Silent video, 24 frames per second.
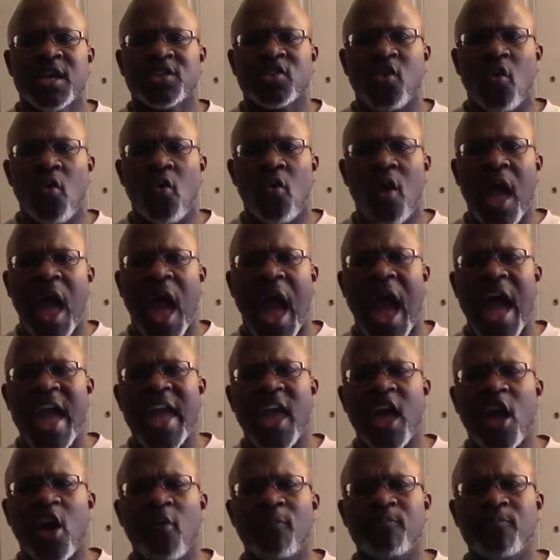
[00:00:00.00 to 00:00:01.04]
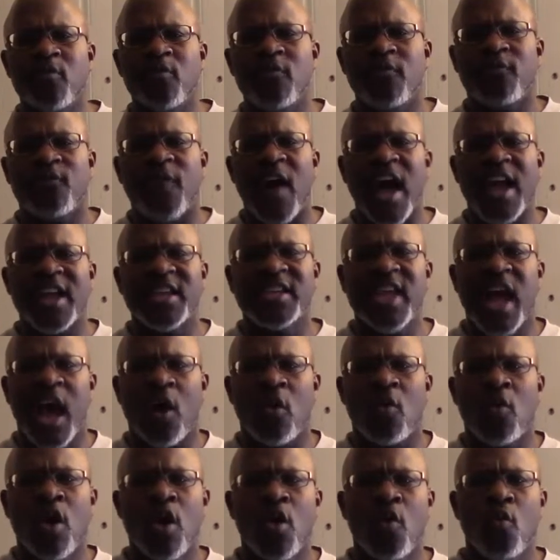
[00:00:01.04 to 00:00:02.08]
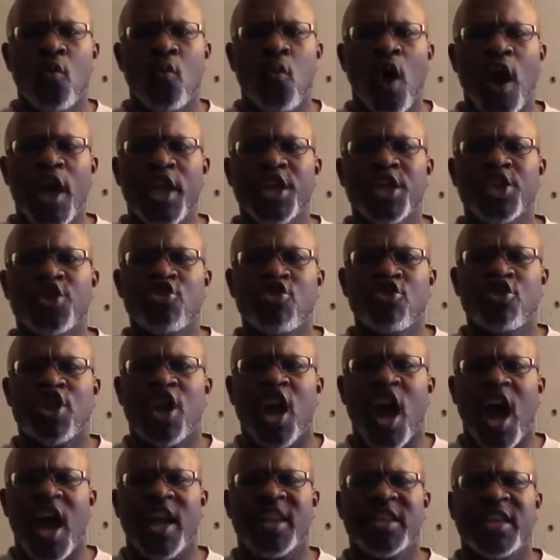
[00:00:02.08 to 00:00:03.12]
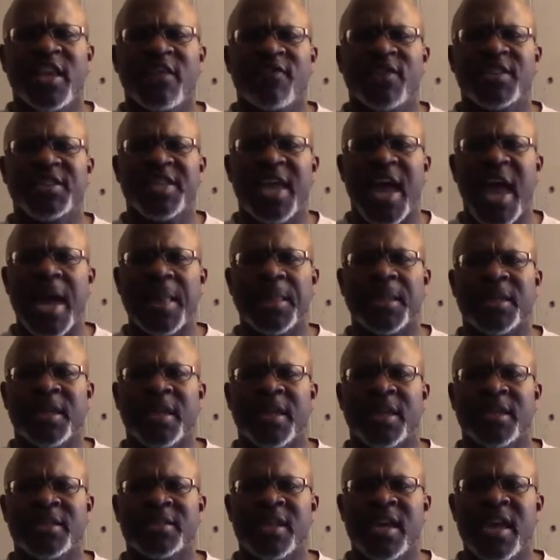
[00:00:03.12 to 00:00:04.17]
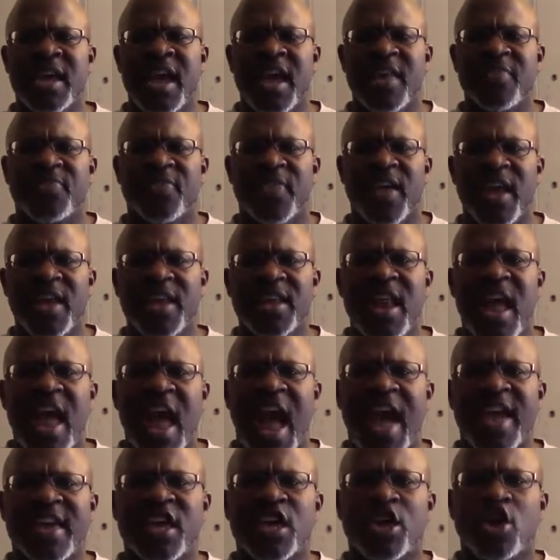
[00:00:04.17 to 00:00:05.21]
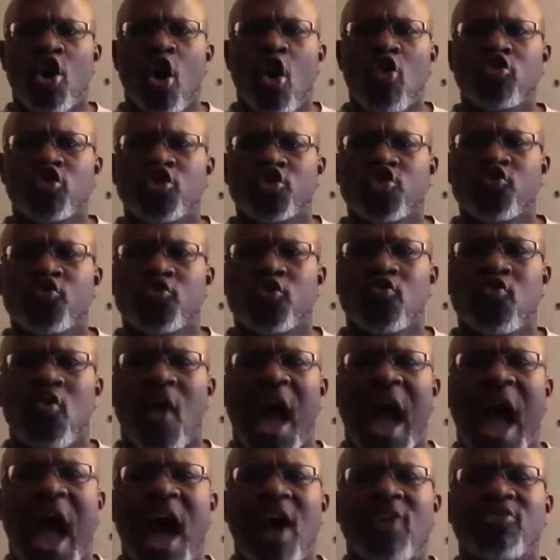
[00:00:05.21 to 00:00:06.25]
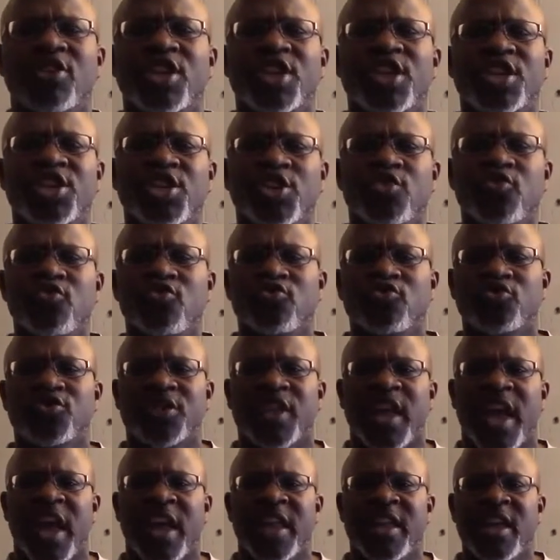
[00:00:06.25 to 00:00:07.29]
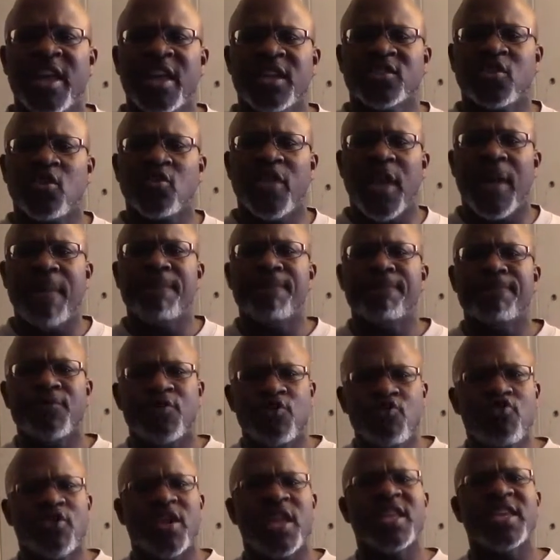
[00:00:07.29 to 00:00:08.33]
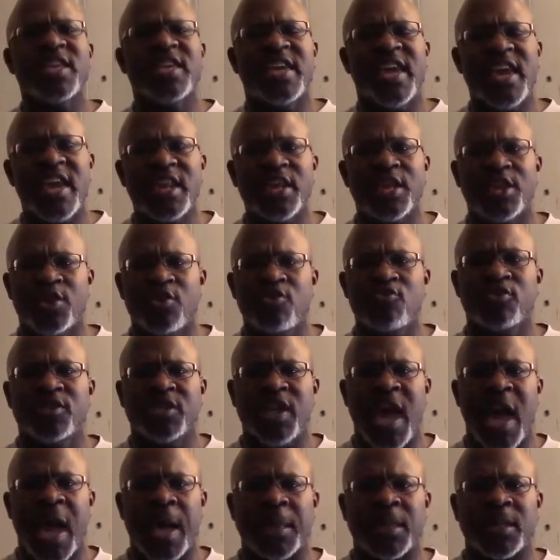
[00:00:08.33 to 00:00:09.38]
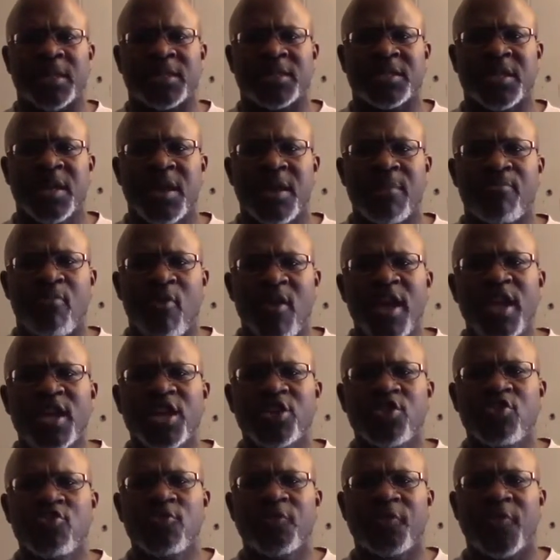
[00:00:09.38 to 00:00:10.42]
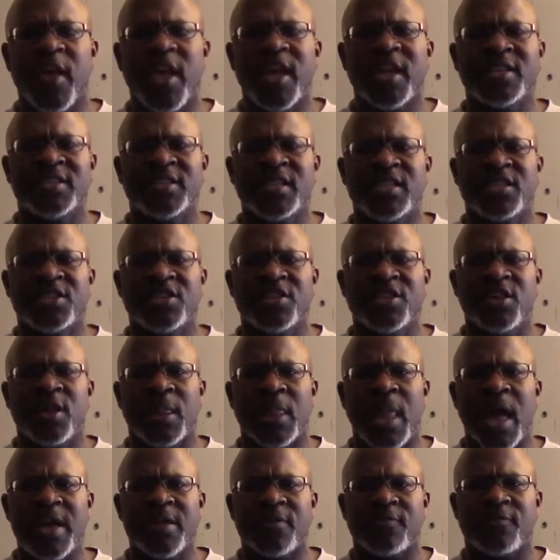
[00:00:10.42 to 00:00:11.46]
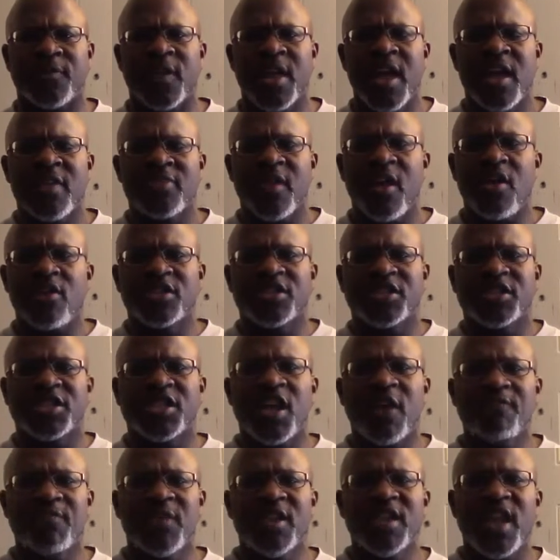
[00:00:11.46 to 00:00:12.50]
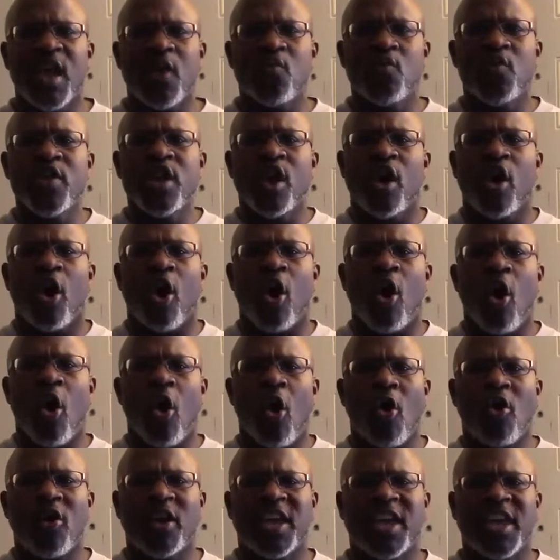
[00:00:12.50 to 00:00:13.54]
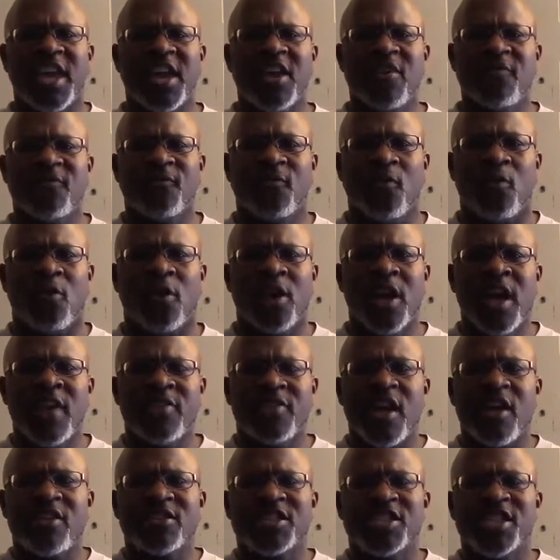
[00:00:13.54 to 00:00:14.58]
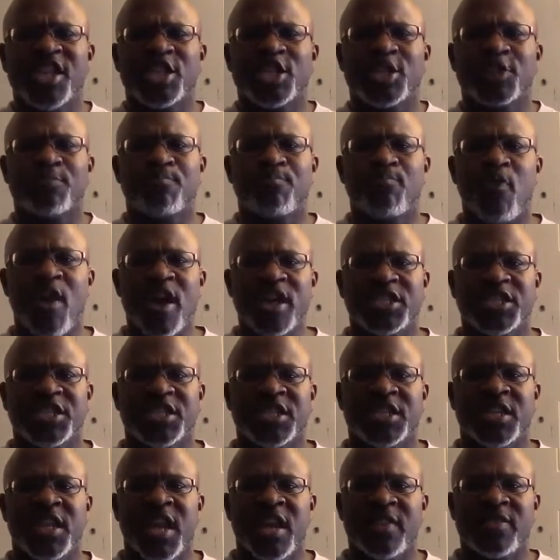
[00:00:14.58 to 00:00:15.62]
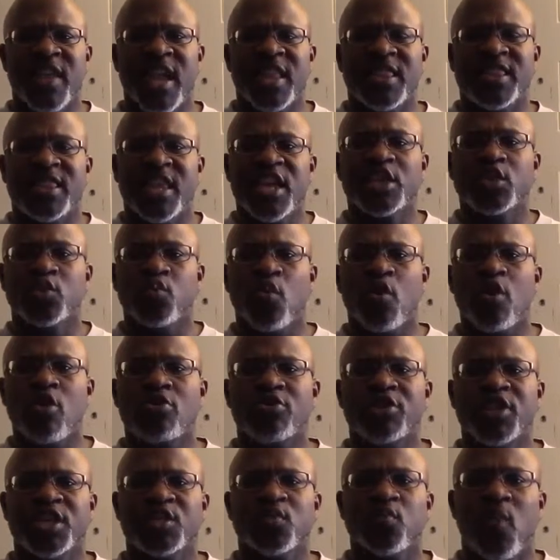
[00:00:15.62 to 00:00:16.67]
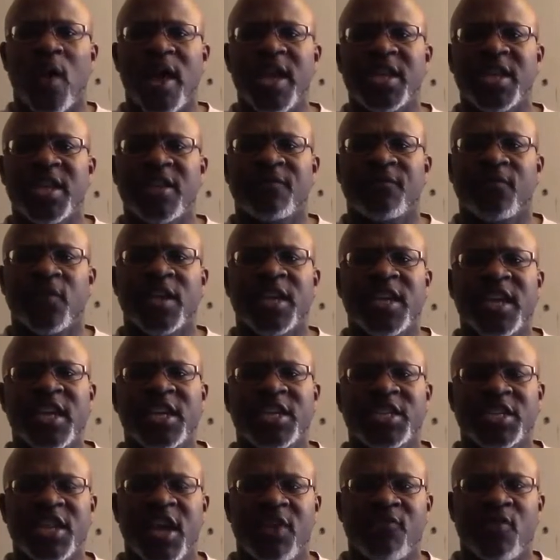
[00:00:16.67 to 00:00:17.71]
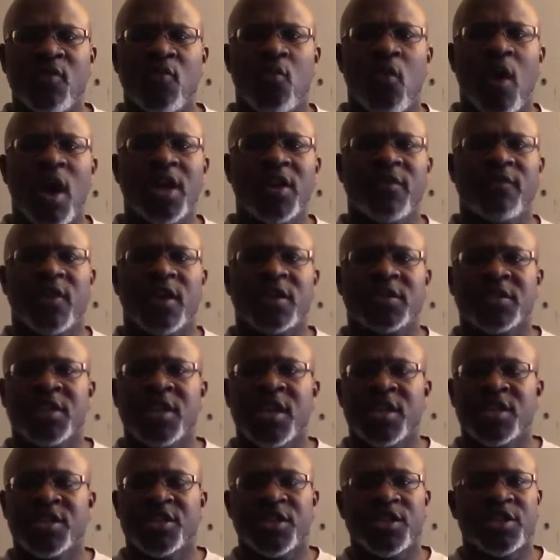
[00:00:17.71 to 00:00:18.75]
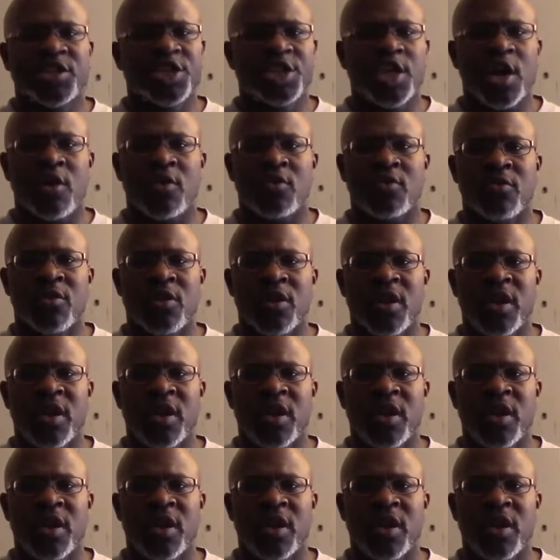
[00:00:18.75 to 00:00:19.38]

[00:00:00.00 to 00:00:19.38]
So I help you find out what your God-given talent is. And then I can coach you through how to use that so that you can get new talents. Bring new things into your life. There's something that we are all here for. There's an expression that this world is waiting for each and every one of us to show.